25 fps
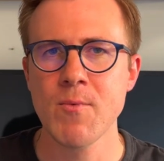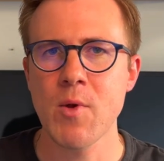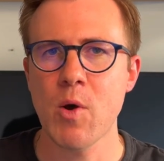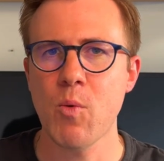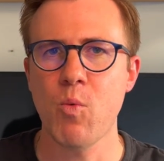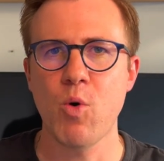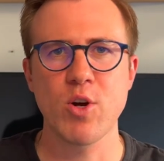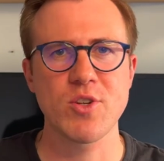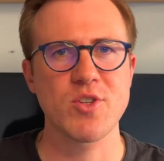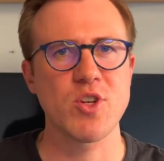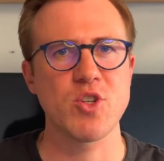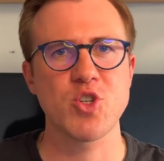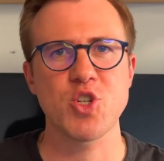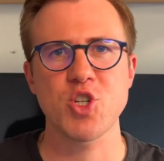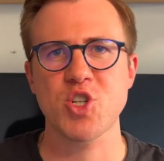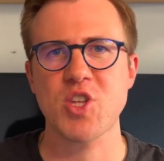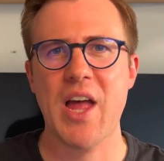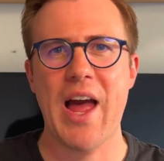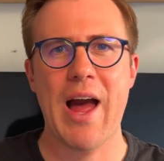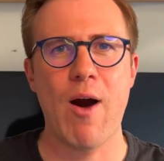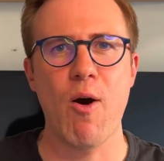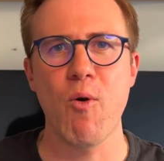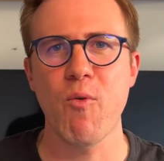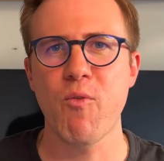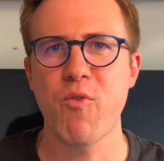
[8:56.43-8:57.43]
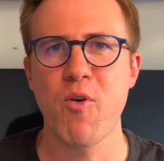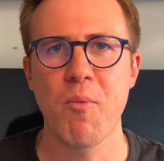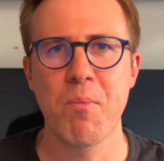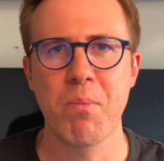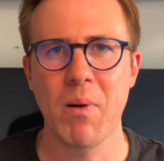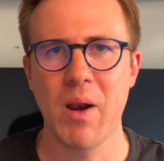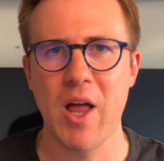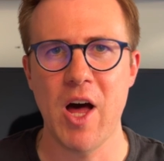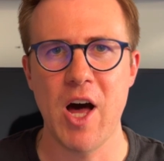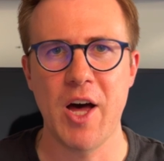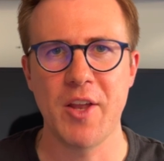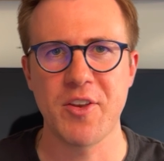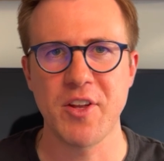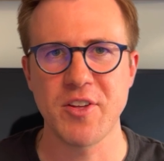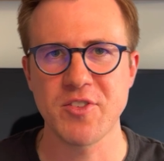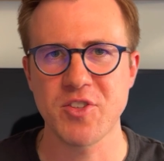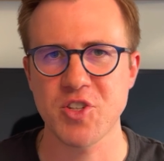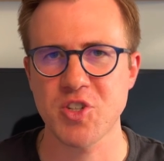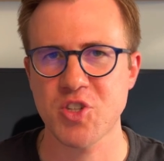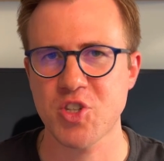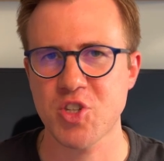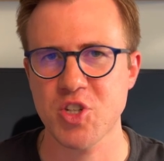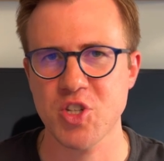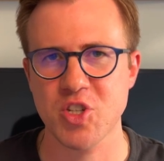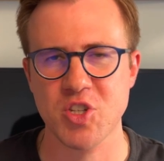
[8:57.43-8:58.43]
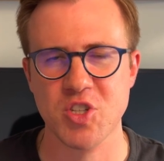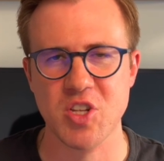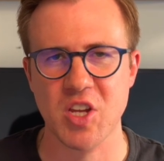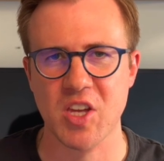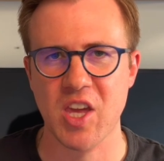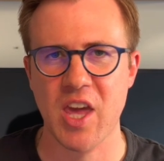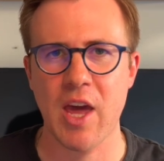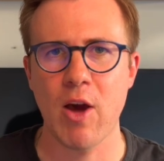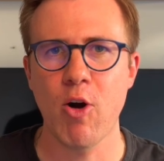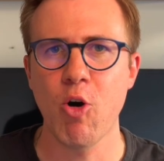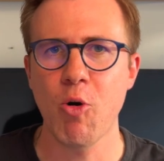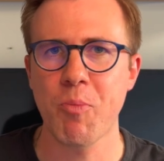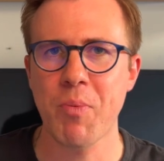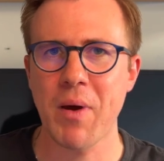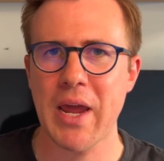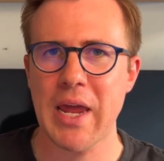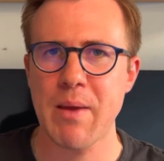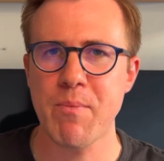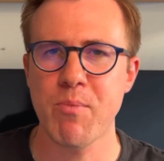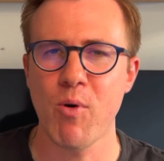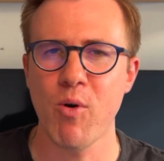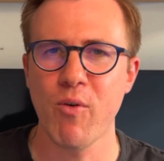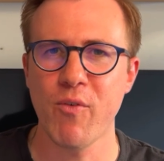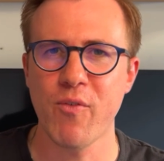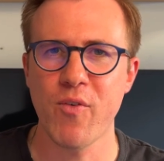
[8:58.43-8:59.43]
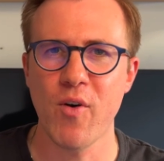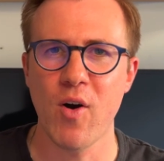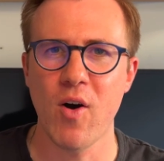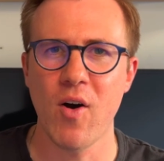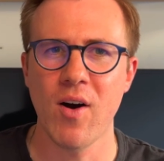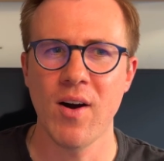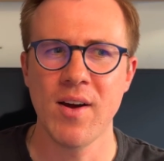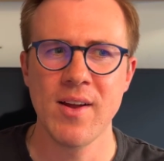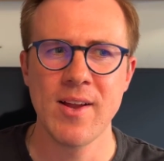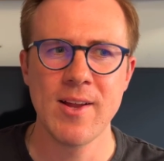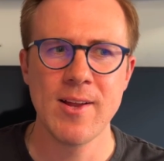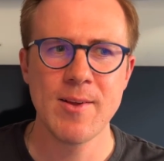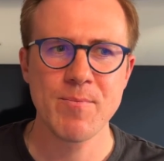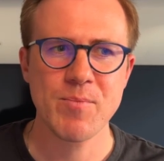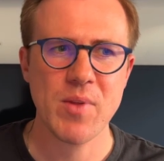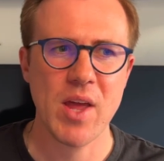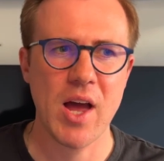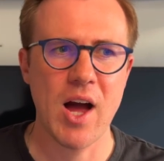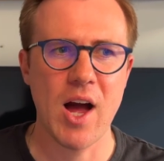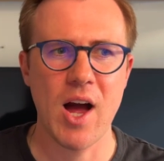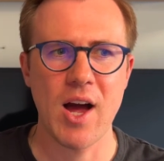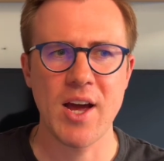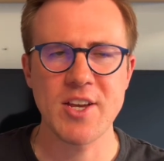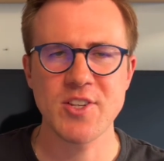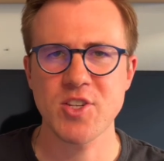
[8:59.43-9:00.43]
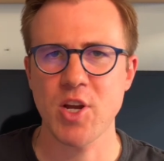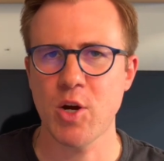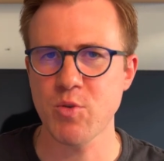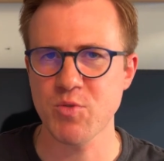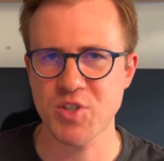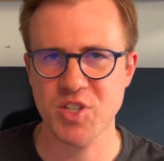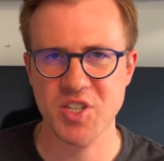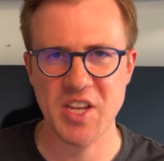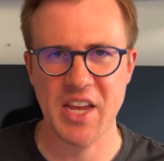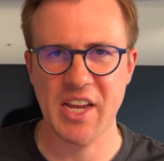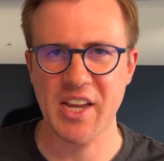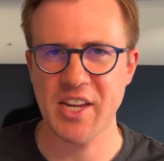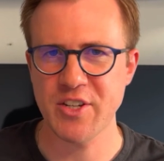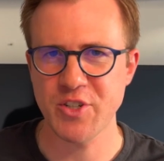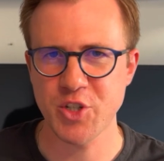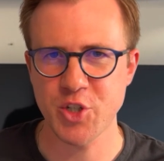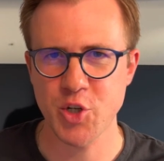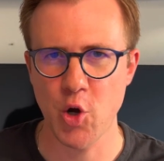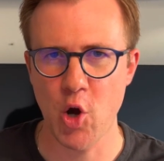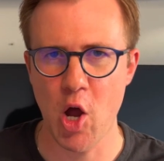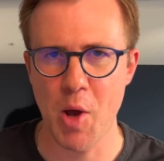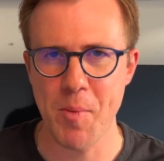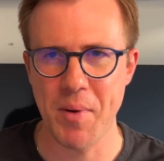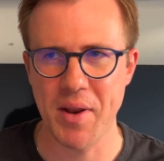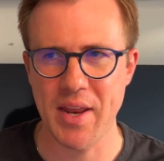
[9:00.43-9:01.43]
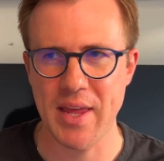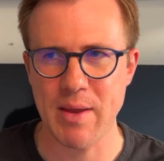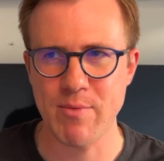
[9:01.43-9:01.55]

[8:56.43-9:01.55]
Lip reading: wasn't just out for blood and to kill people for his own sick enjoyment.